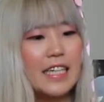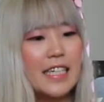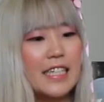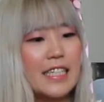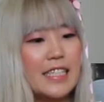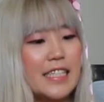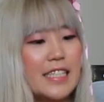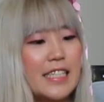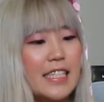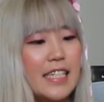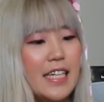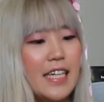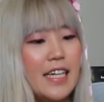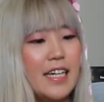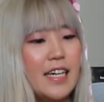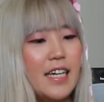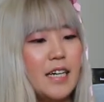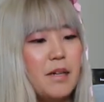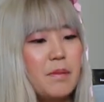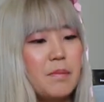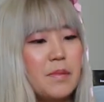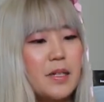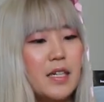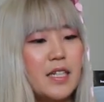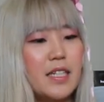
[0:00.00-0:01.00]
next
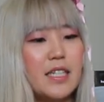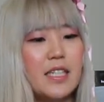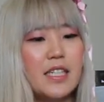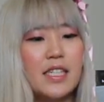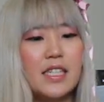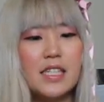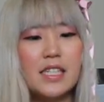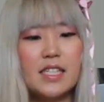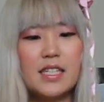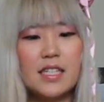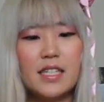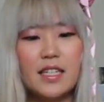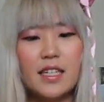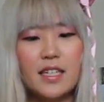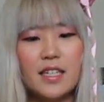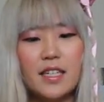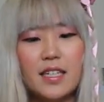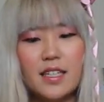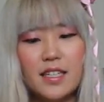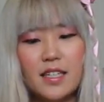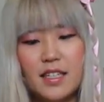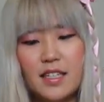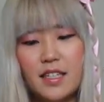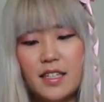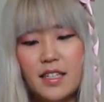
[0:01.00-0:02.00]
I'm gonna say
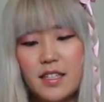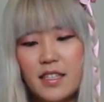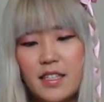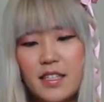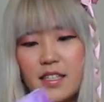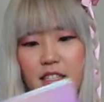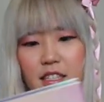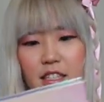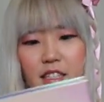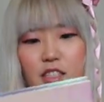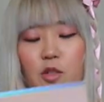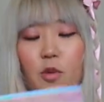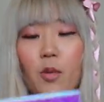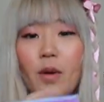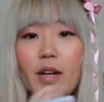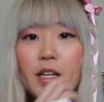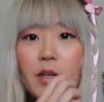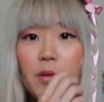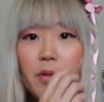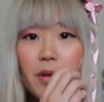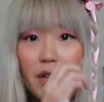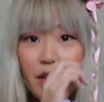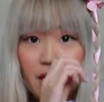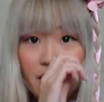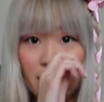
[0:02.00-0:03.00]
is this
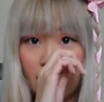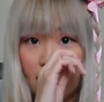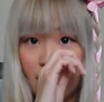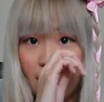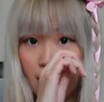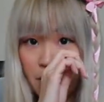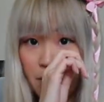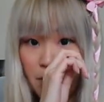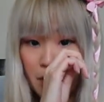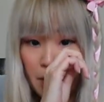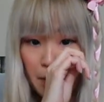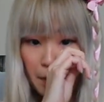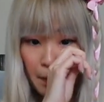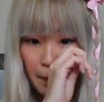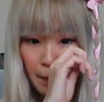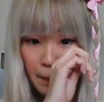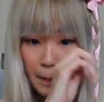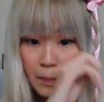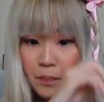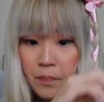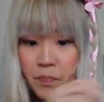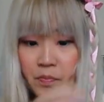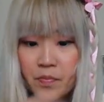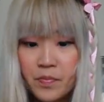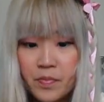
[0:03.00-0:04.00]
twenty-one album.
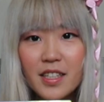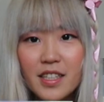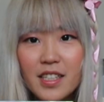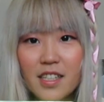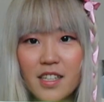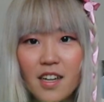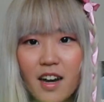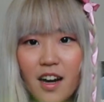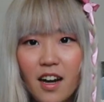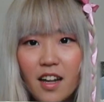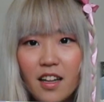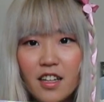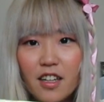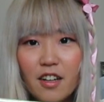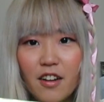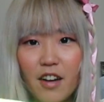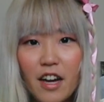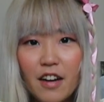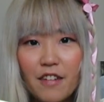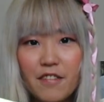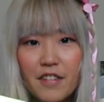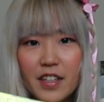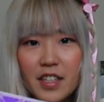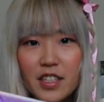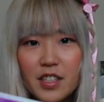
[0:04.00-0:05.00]
This
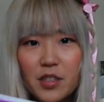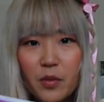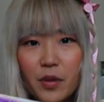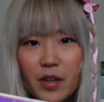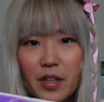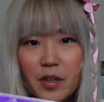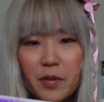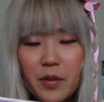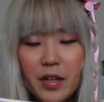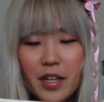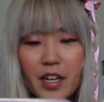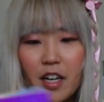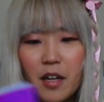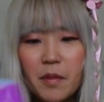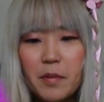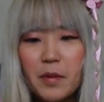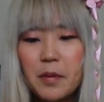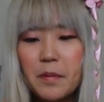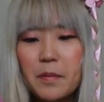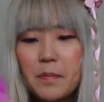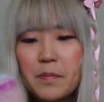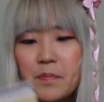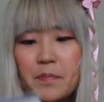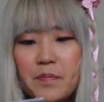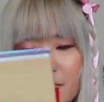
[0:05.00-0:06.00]
holographic twenty-one
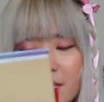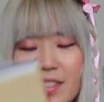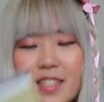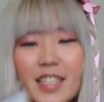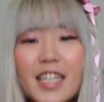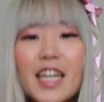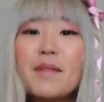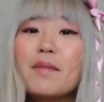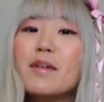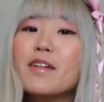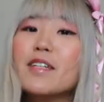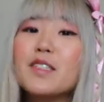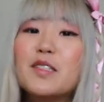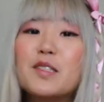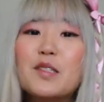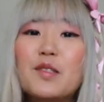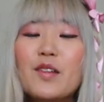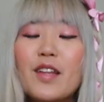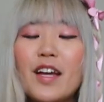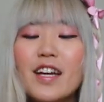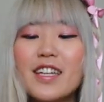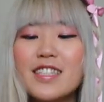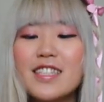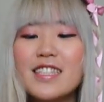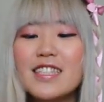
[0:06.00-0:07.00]
album. It came out in two
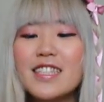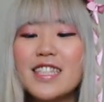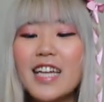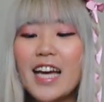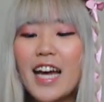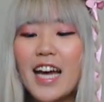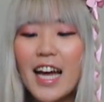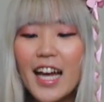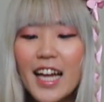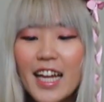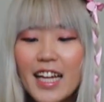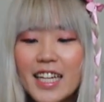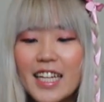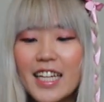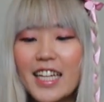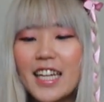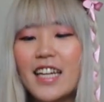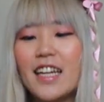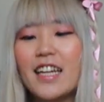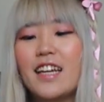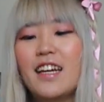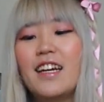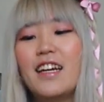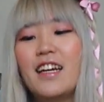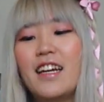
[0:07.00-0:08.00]
thousand ten
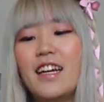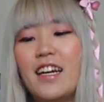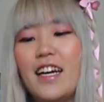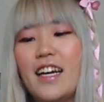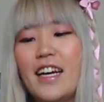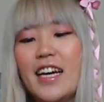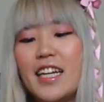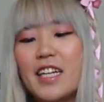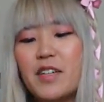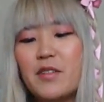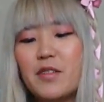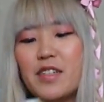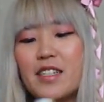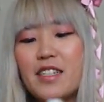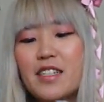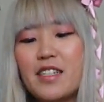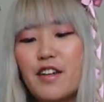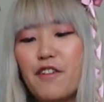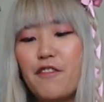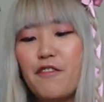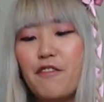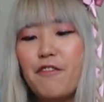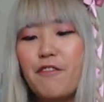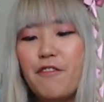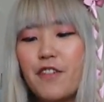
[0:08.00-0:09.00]
and it was
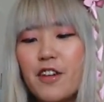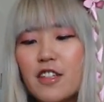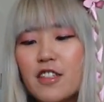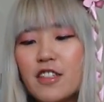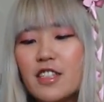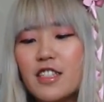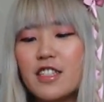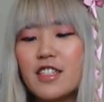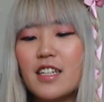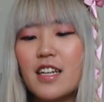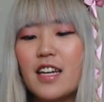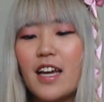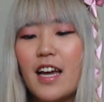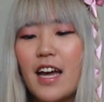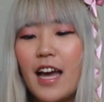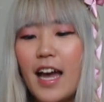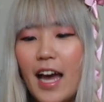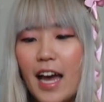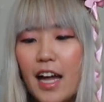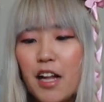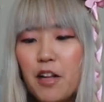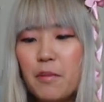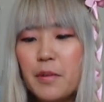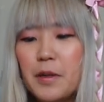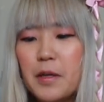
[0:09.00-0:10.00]
their first
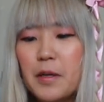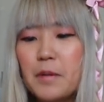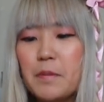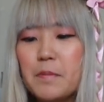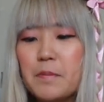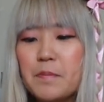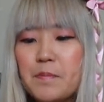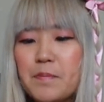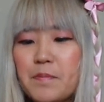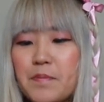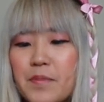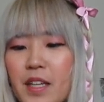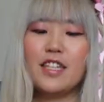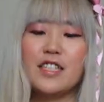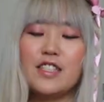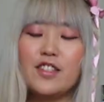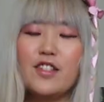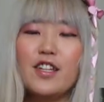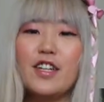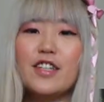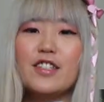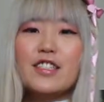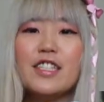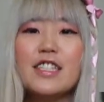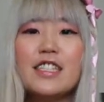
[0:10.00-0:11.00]
album. So
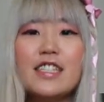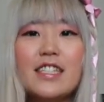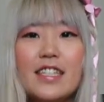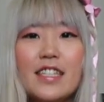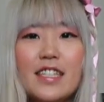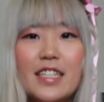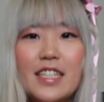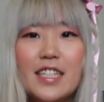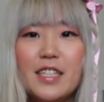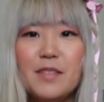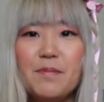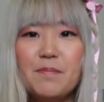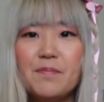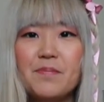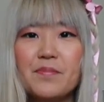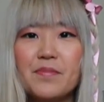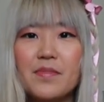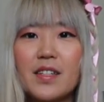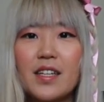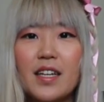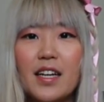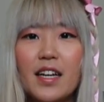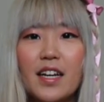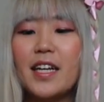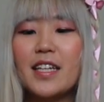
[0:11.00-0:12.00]
there's a C D
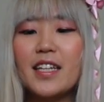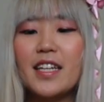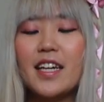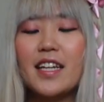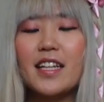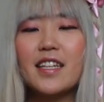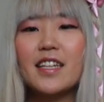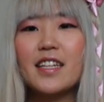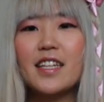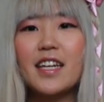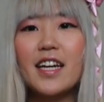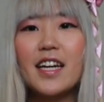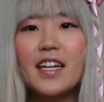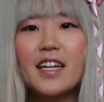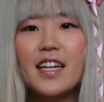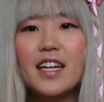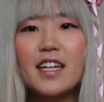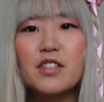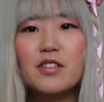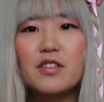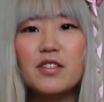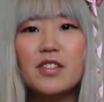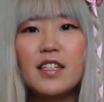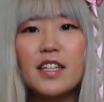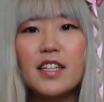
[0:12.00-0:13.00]
and then an
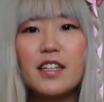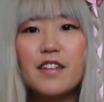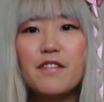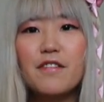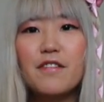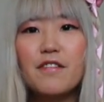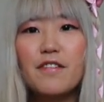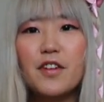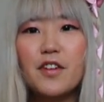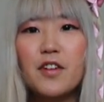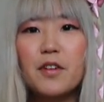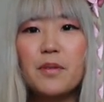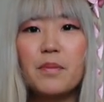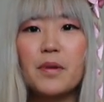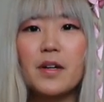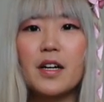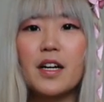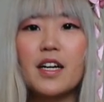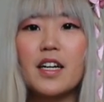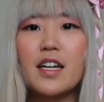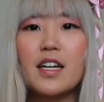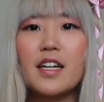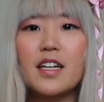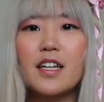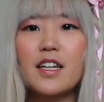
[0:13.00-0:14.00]
actual like photo
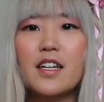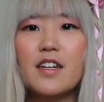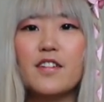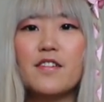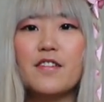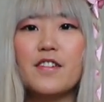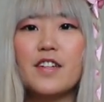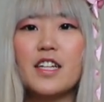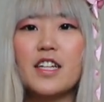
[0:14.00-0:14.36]
book over